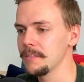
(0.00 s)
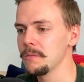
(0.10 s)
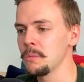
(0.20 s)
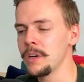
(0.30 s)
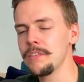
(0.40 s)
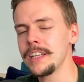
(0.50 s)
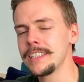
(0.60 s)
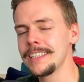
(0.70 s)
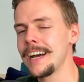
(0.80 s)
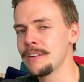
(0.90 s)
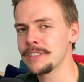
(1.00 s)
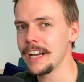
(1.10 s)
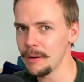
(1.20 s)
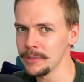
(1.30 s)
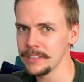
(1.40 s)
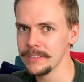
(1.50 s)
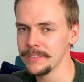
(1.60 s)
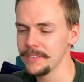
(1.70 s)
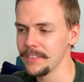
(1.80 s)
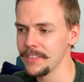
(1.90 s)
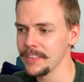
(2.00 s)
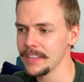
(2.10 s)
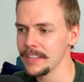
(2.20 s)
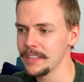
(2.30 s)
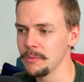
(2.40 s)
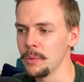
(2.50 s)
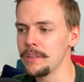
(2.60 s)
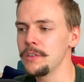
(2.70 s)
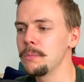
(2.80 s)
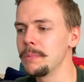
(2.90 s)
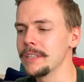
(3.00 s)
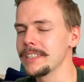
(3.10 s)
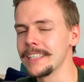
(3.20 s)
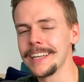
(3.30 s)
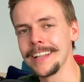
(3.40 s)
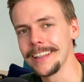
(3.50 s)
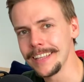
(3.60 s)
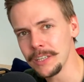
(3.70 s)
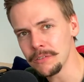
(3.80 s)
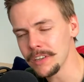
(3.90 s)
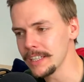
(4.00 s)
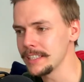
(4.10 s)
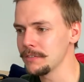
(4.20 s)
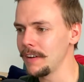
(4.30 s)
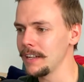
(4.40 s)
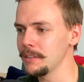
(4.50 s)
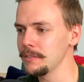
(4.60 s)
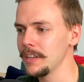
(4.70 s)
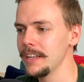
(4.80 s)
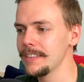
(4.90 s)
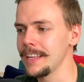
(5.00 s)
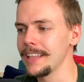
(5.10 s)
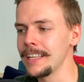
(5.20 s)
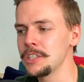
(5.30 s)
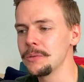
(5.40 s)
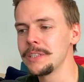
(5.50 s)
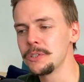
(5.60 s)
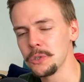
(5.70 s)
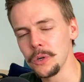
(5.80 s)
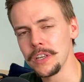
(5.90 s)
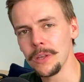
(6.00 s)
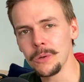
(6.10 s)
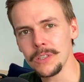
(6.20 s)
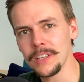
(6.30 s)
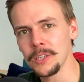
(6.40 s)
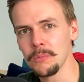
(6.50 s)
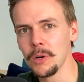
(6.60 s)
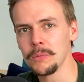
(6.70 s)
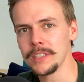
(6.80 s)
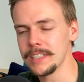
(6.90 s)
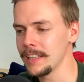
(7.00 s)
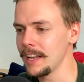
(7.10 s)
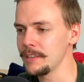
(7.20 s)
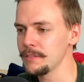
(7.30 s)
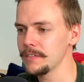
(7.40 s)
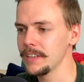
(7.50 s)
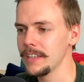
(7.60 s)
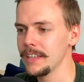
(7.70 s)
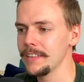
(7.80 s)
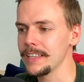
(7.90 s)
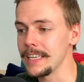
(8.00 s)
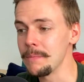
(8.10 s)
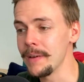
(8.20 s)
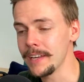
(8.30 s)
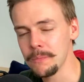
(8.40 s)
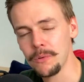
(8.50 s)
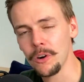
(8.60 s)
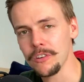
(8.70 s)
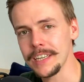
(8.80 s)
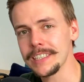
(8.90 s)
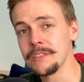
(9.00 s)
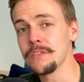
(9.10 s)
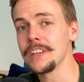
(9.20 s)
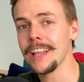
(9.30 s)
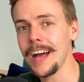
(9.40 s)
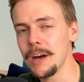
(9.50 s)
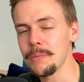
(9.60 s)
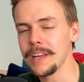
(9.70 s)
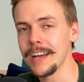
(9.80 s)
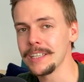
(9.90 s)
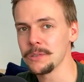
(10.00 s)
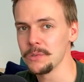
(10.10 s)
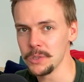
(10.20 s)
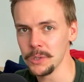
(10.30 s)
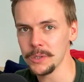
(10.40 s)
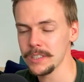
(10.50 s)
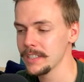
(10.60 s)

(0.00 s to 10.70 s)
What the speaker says: What if that didn't have to happen? What if you built in a little release valve that lets you enjoy those little moments in life, keep making progress, and feel happier as a result?